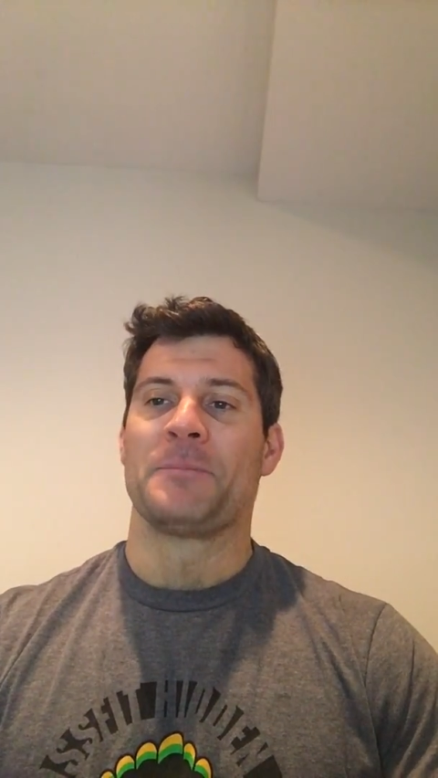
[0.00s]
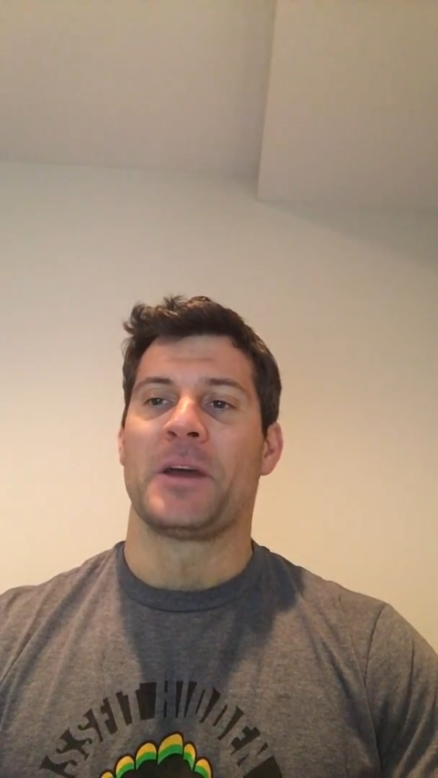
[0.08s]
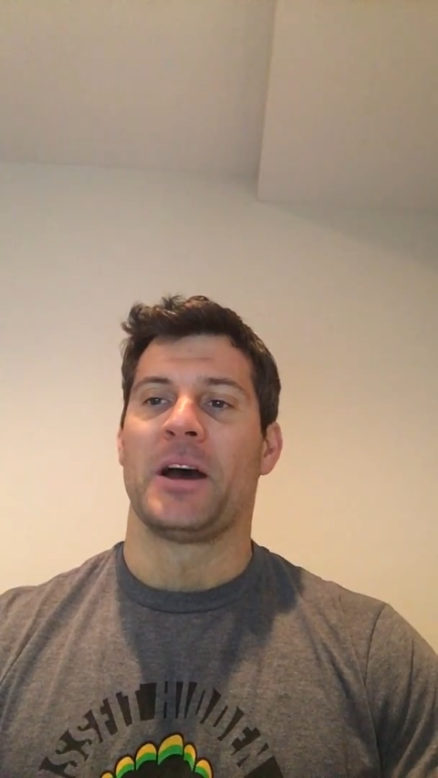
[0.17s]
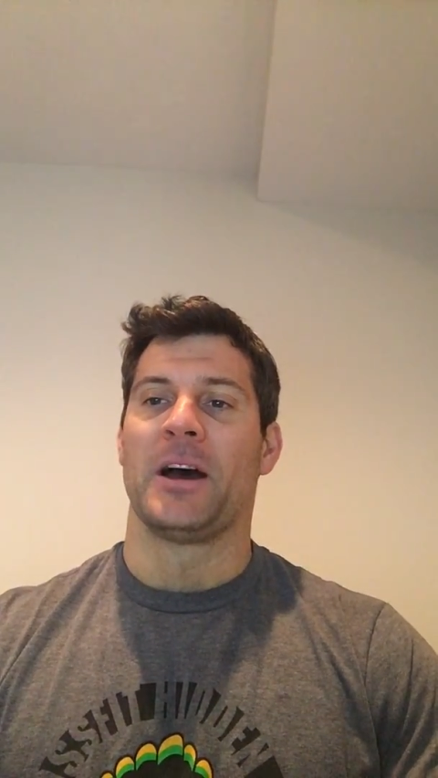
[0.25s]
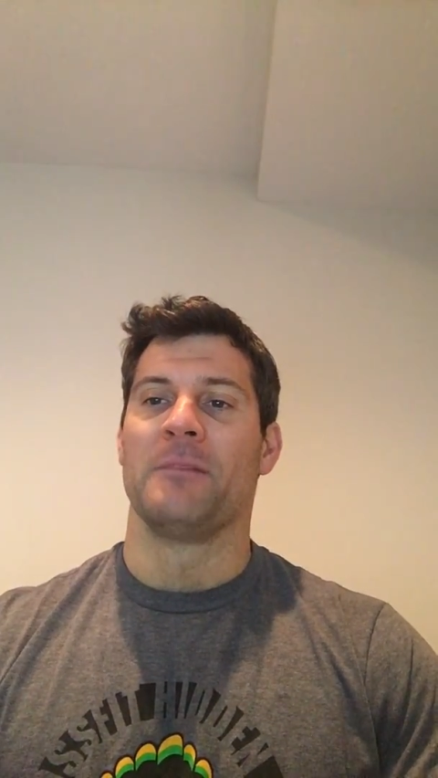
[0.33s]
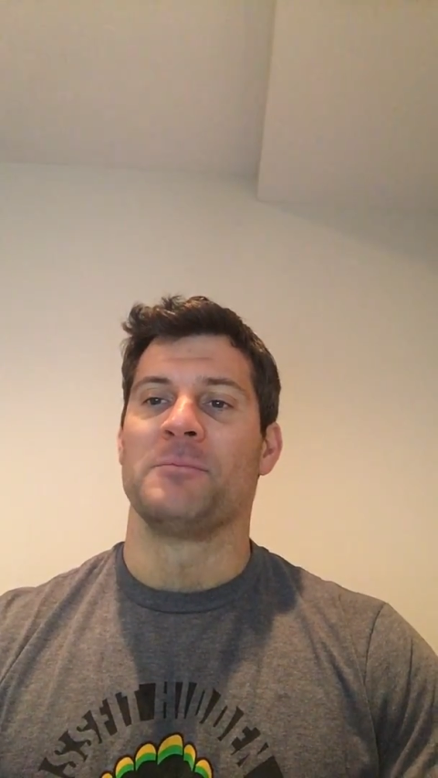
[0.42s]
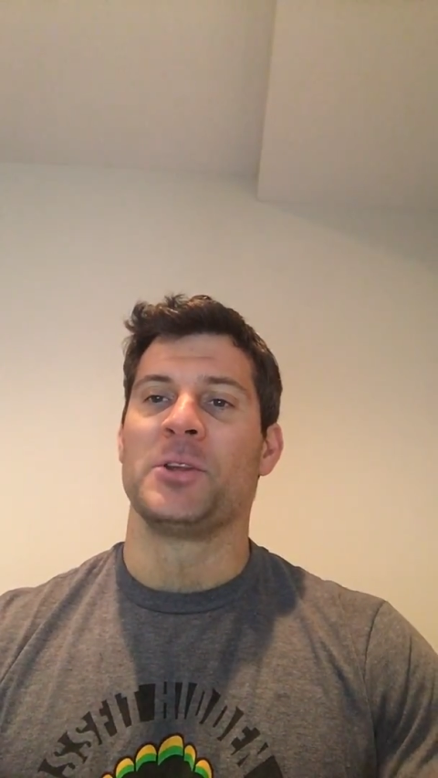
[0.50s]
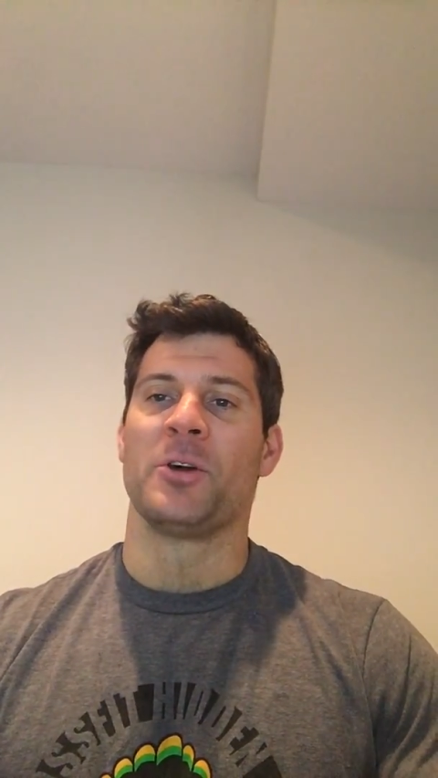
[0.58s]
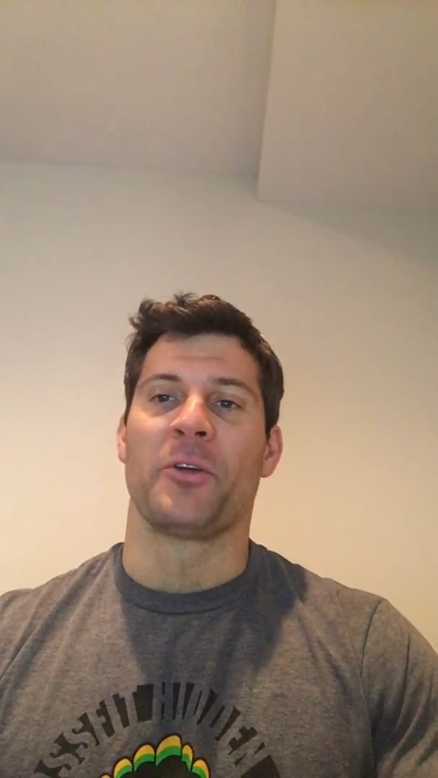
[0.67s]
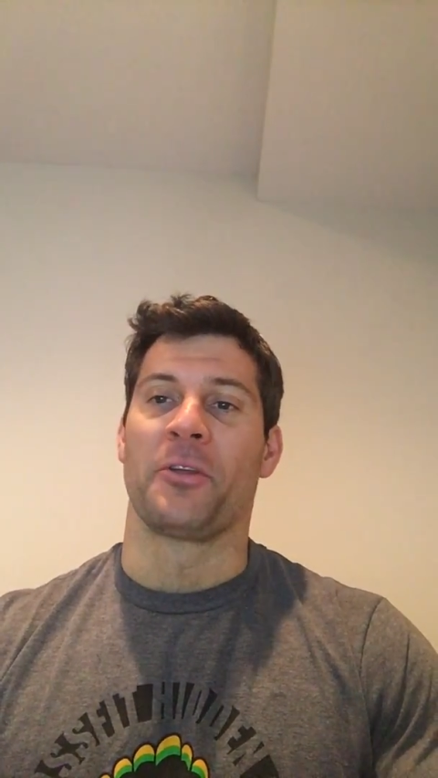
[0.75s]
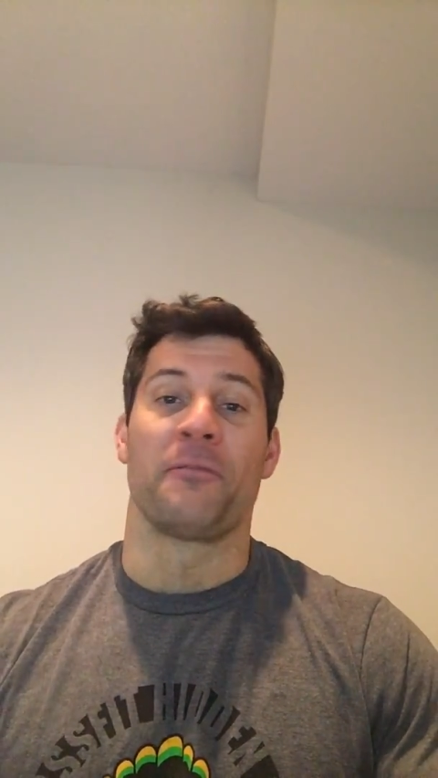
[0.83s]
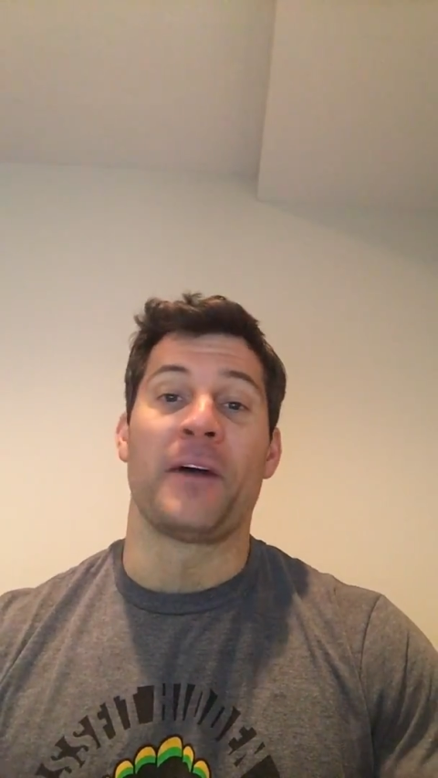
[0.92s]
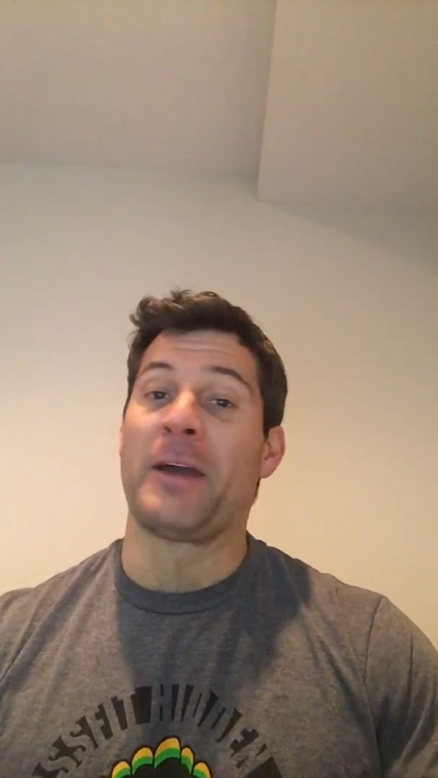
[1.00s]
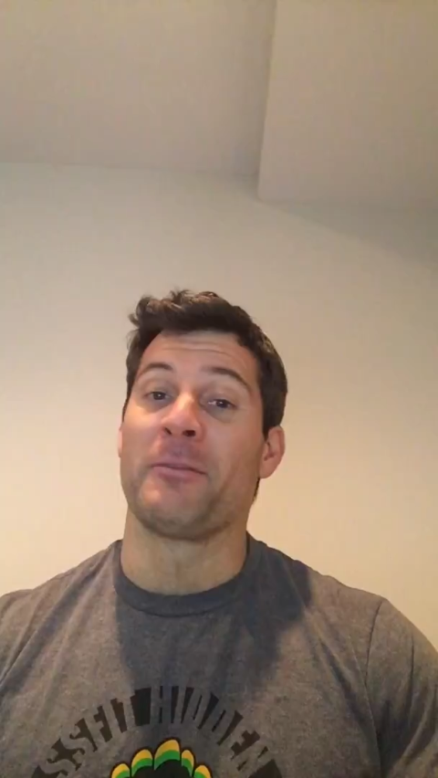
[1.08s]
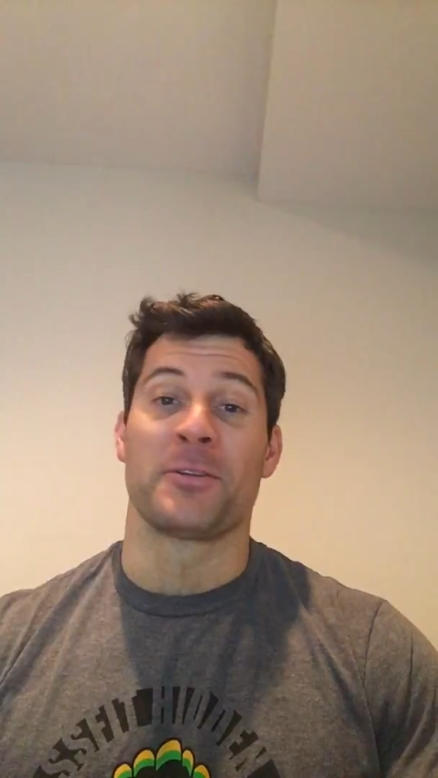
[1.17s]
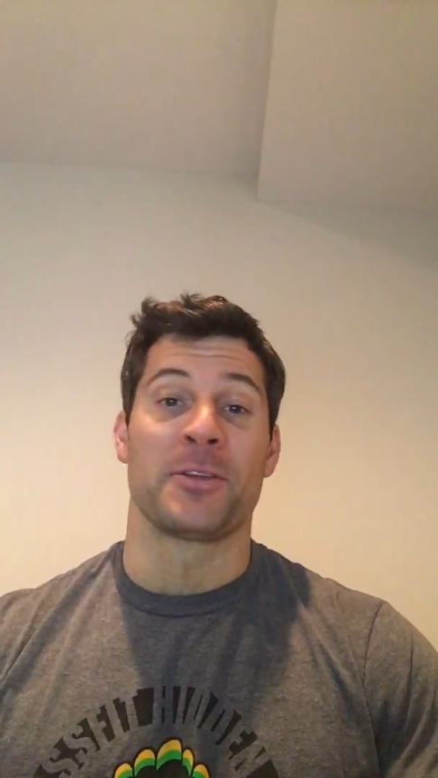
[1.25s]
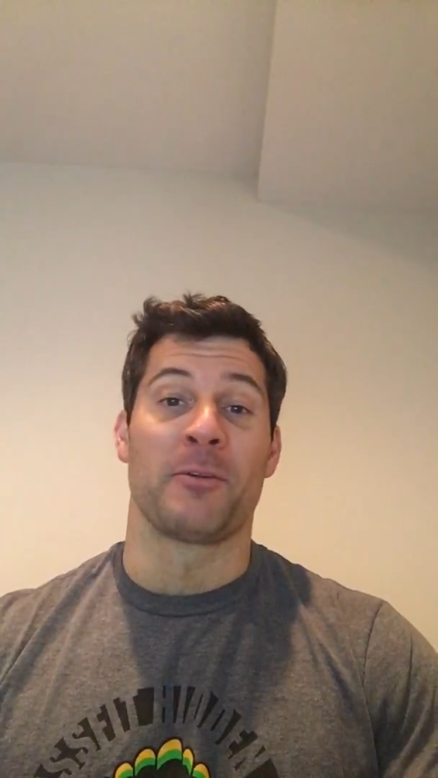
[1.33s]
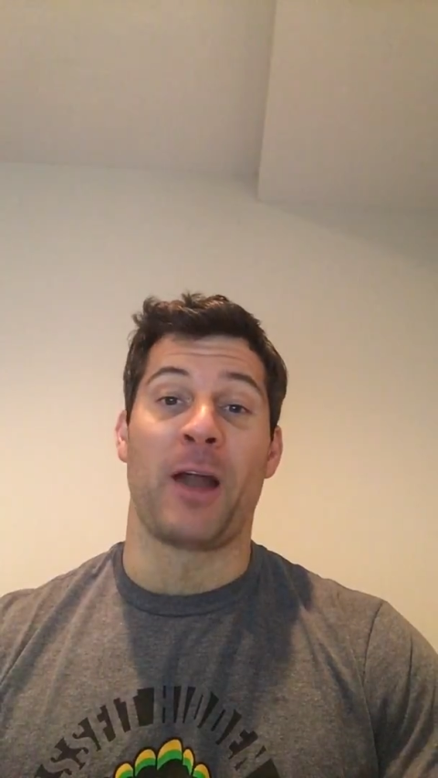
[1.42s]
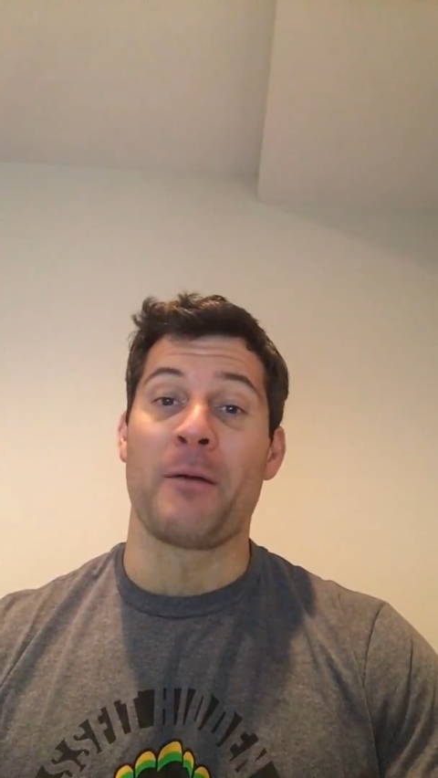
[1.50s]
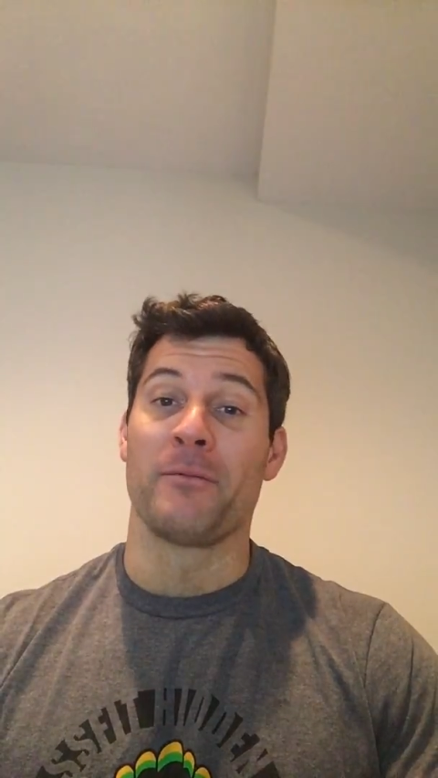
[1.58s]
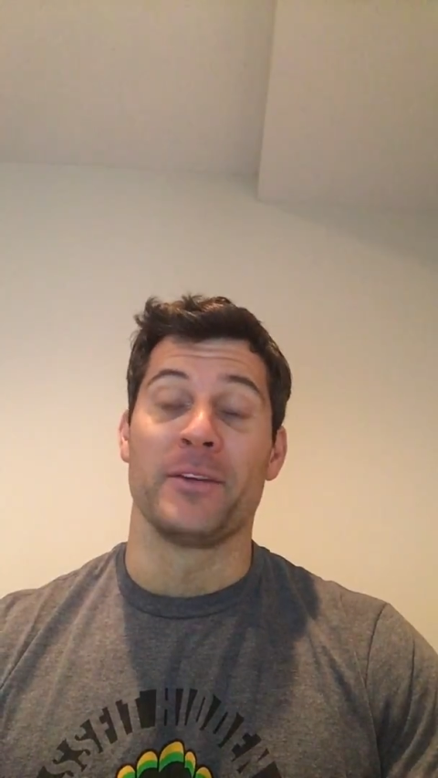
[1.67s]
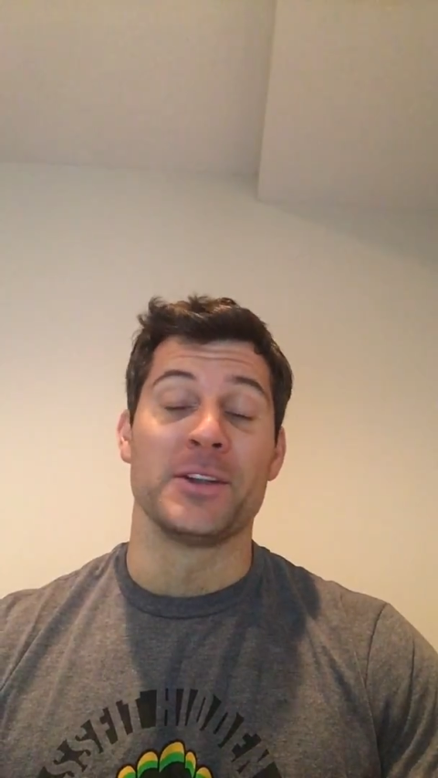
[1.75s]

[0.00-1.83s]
You know, the fight with Robin